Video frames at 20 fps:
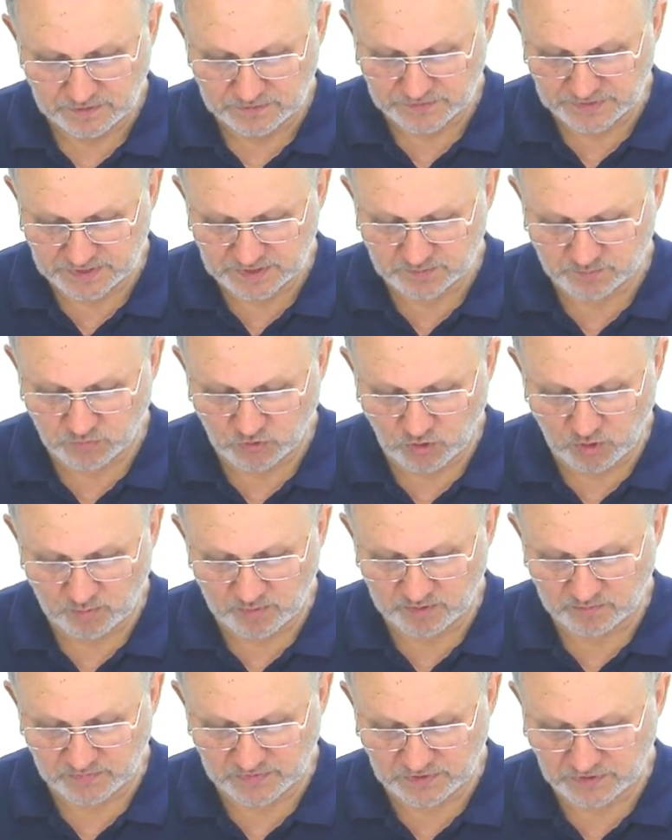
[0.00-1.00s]
this
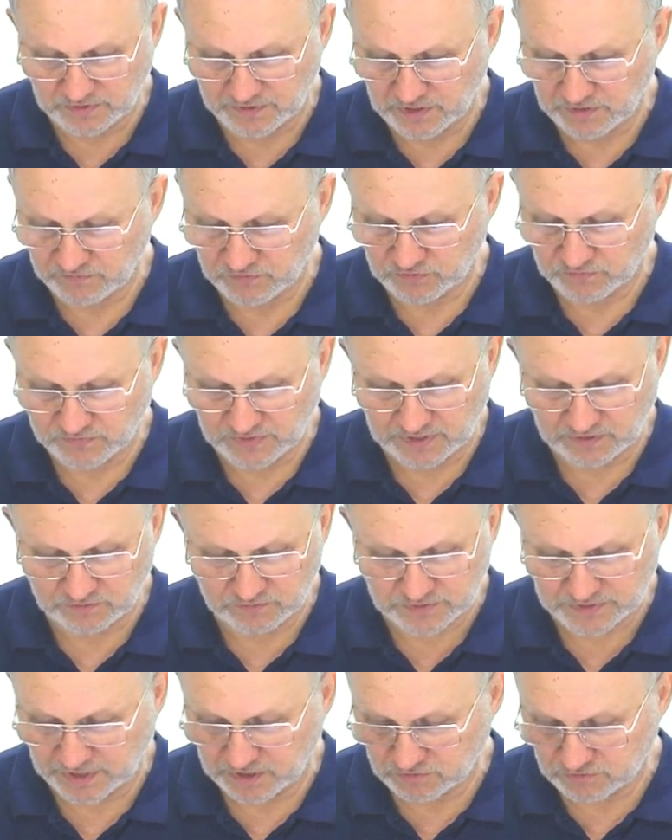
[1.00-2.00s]
problem, if you
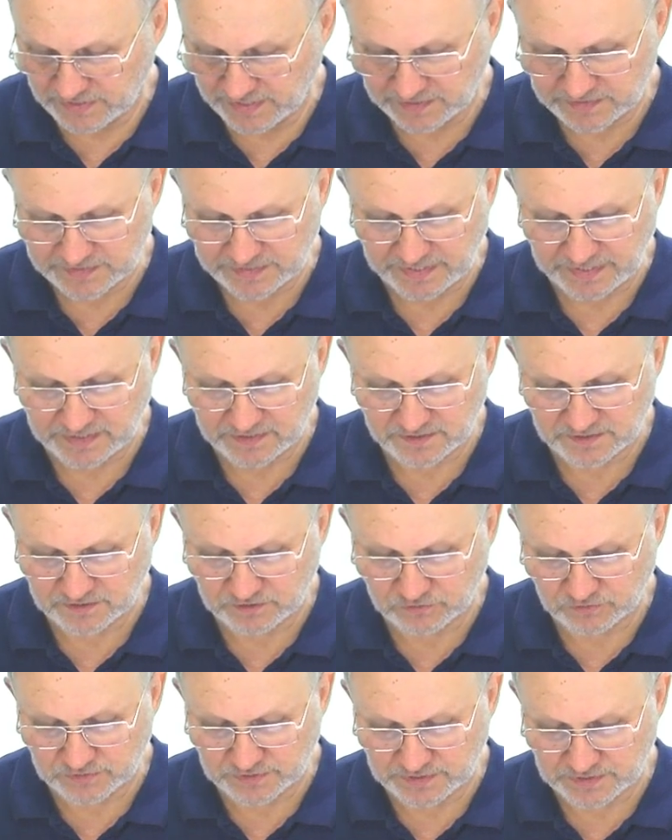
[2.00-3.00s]
found correct answer
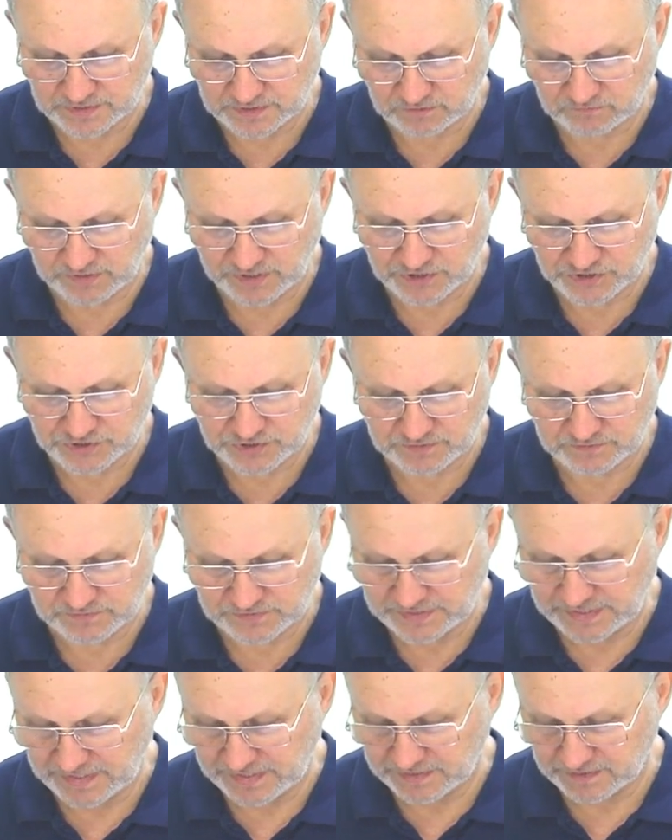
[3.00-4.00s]
to this question,
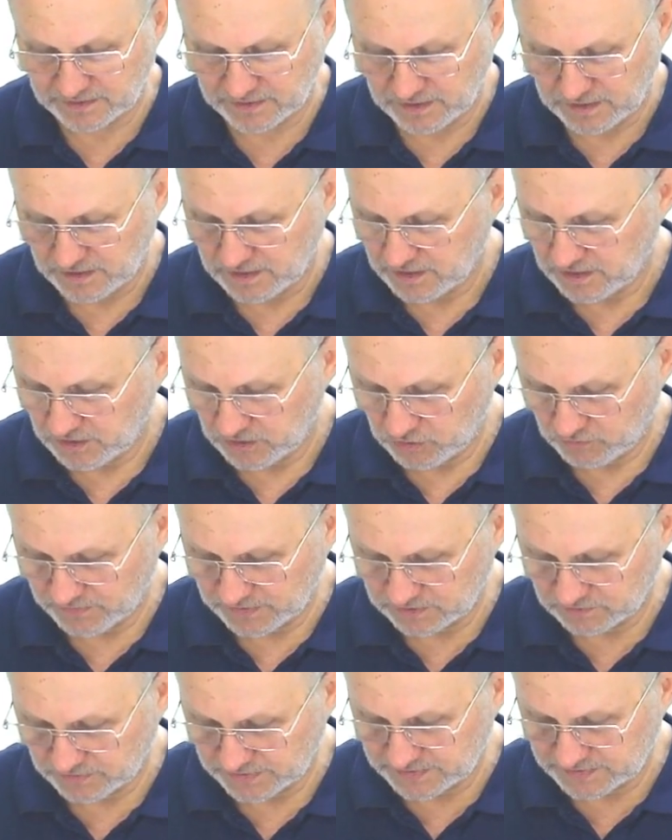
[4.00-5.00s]
then you
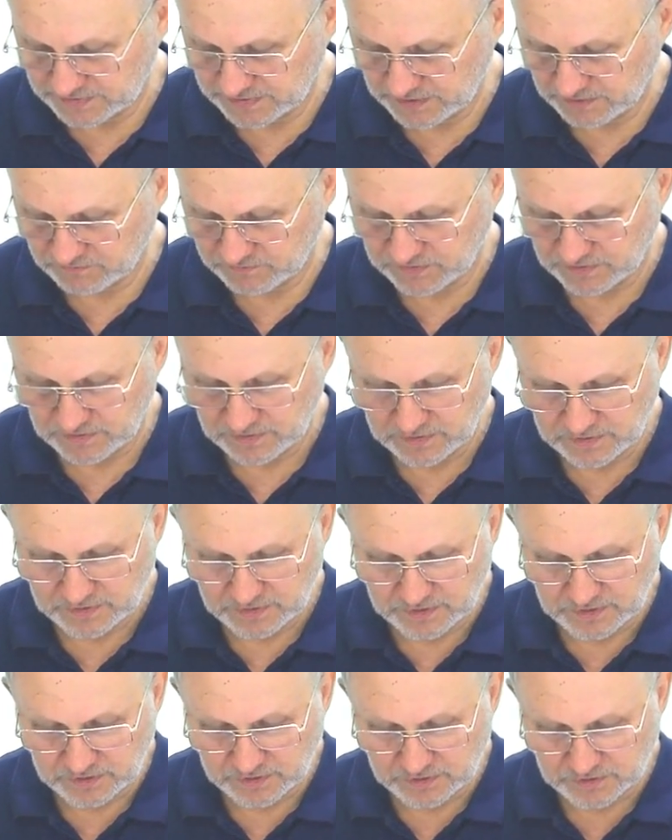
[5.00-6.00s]
will receive
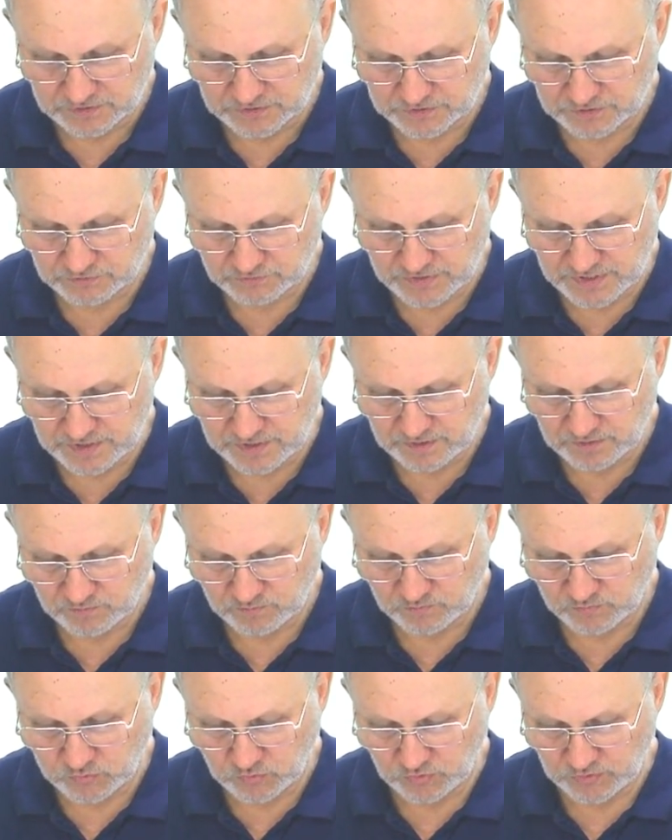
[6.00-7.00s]
3
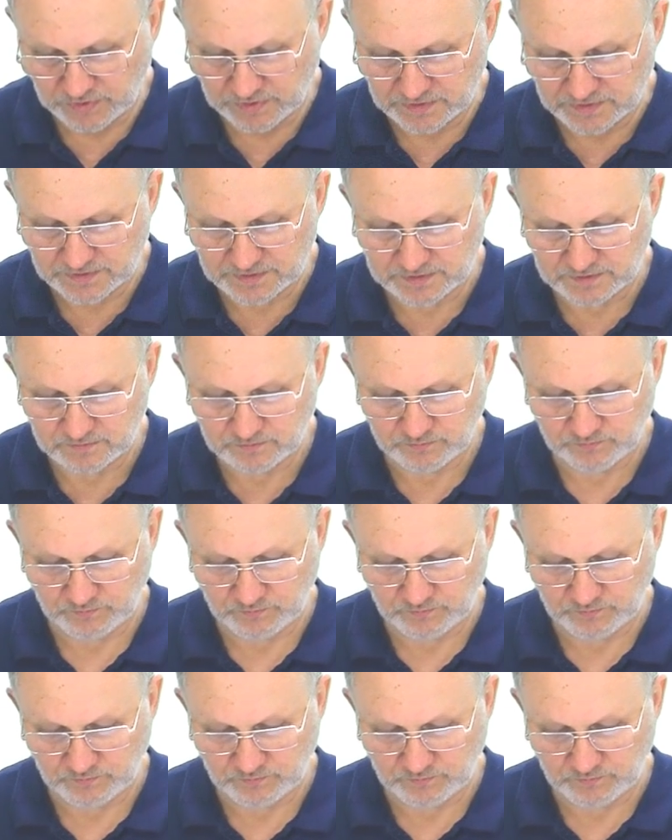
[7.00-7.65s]
points.